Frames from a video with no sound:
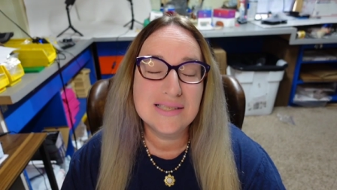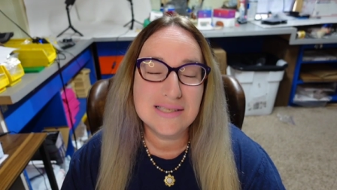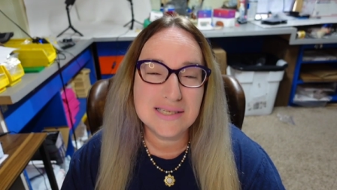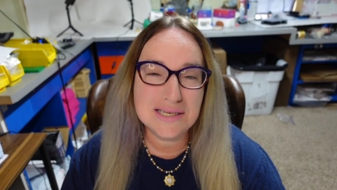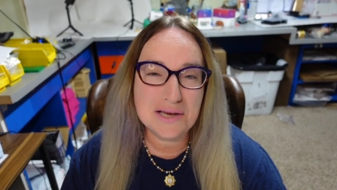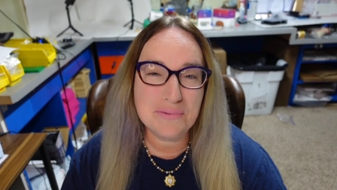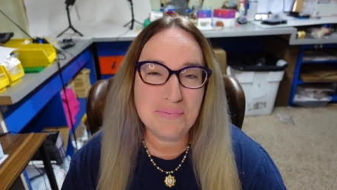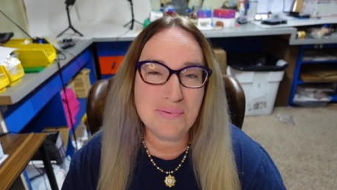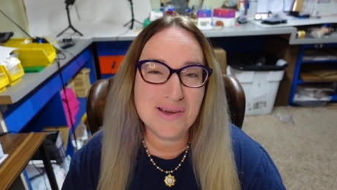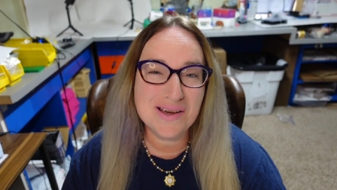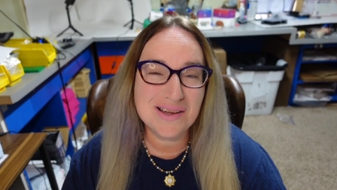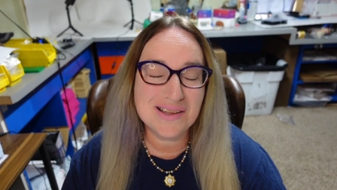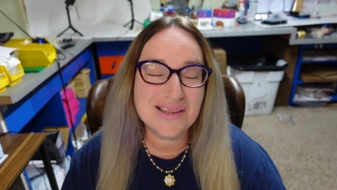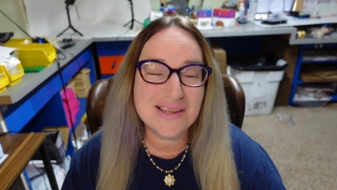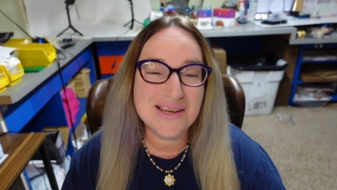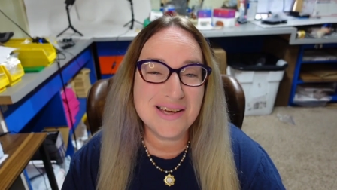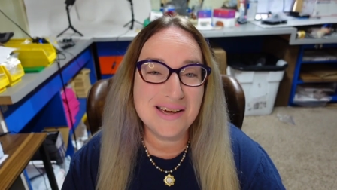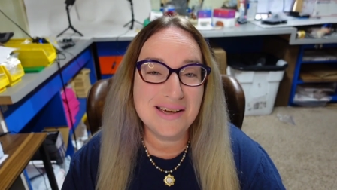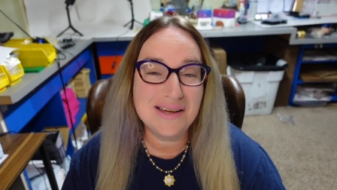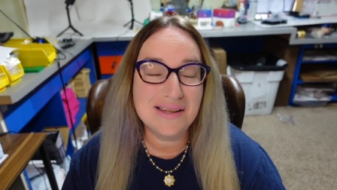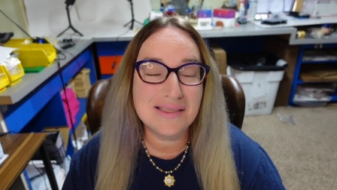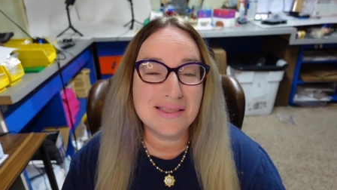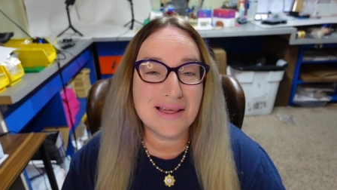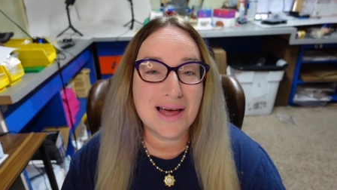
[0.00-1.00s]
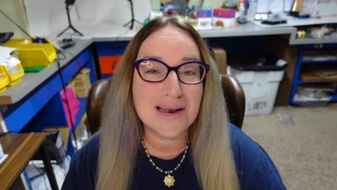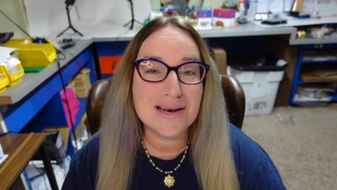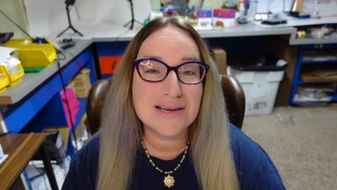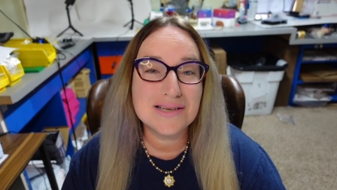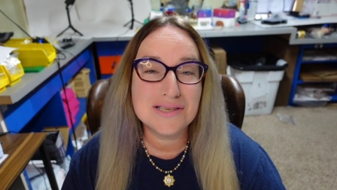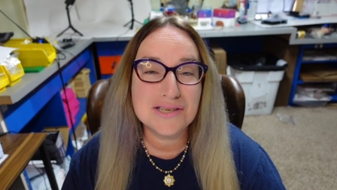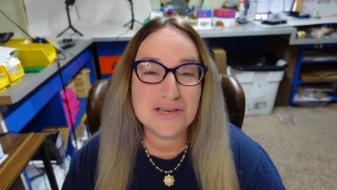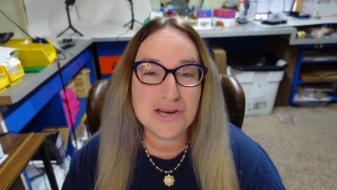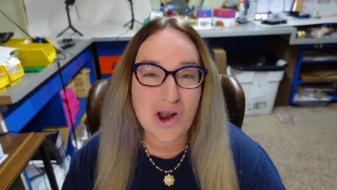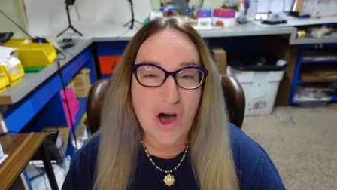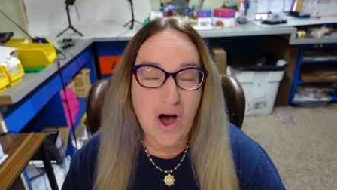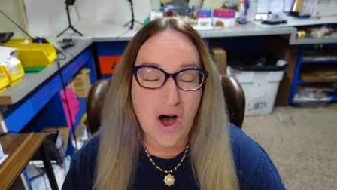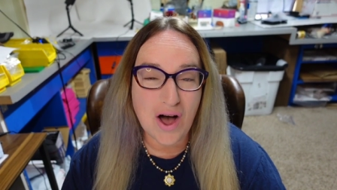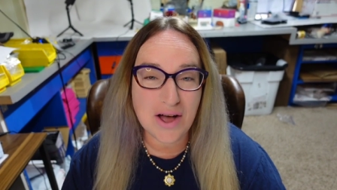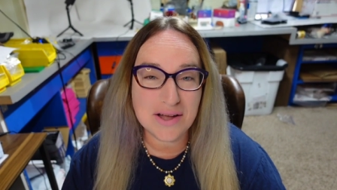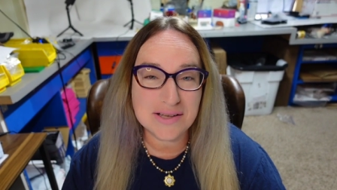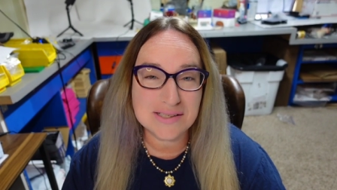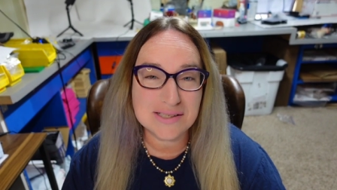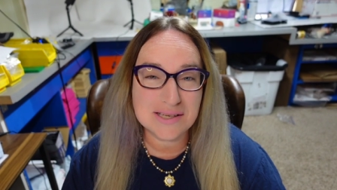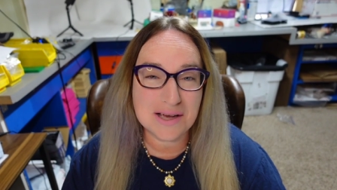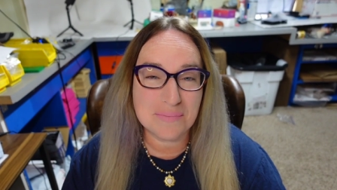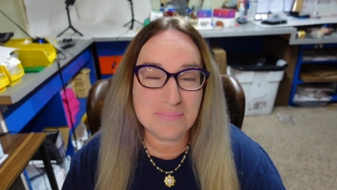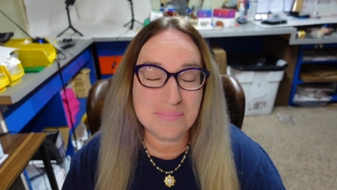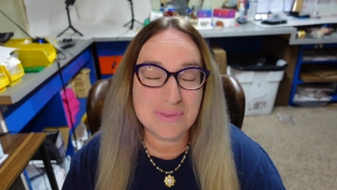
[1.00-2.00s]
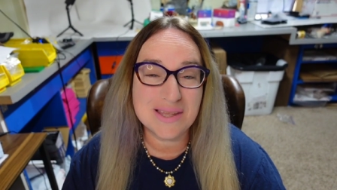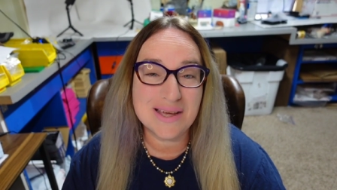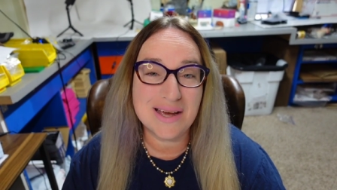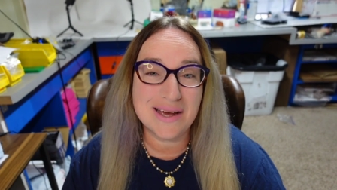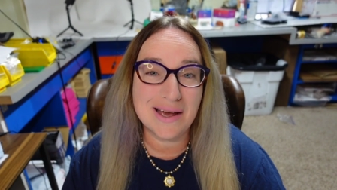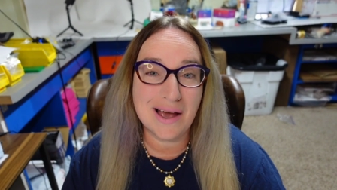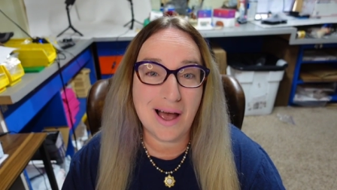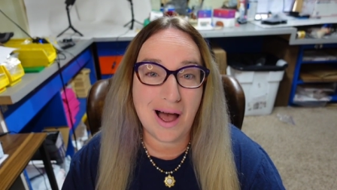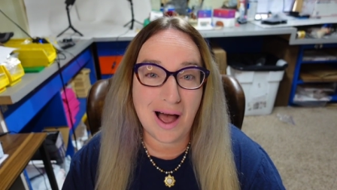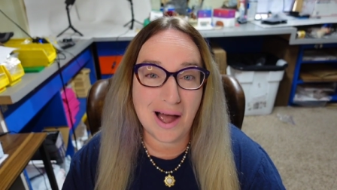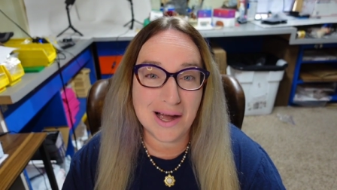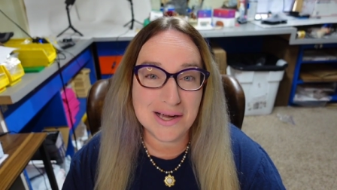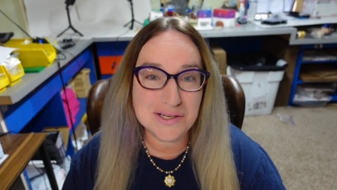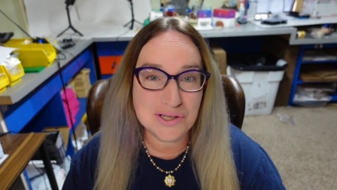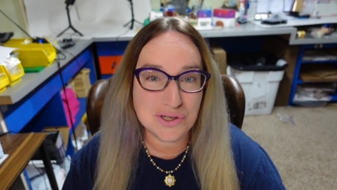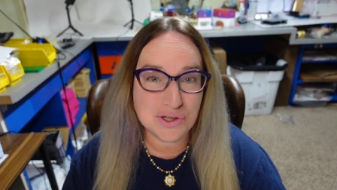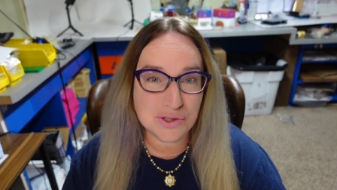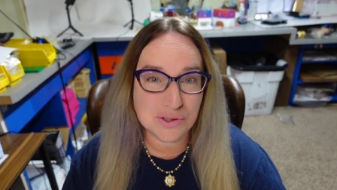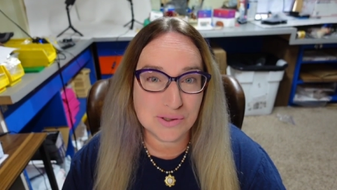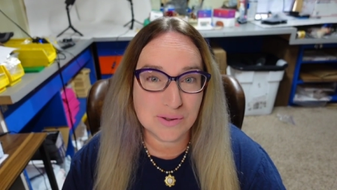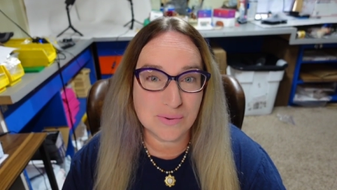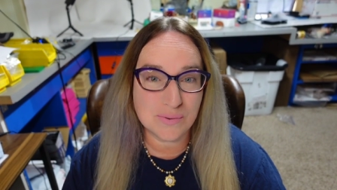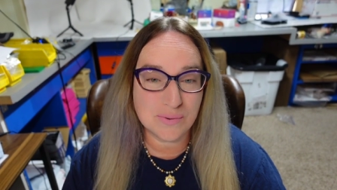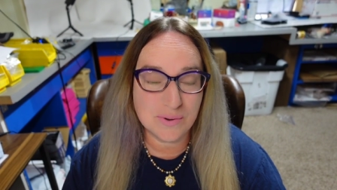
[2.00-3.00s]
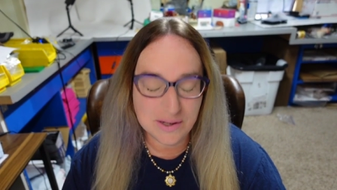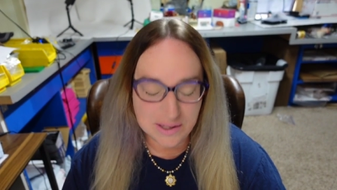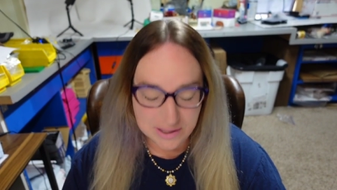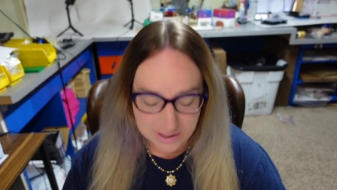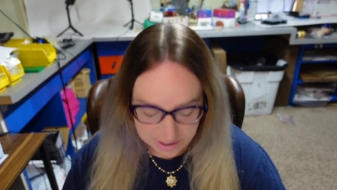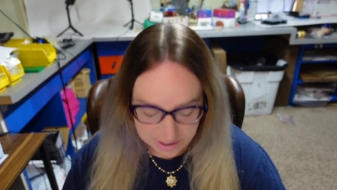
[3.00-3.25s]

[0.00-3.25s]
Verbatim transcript: Typically, that is not something I do.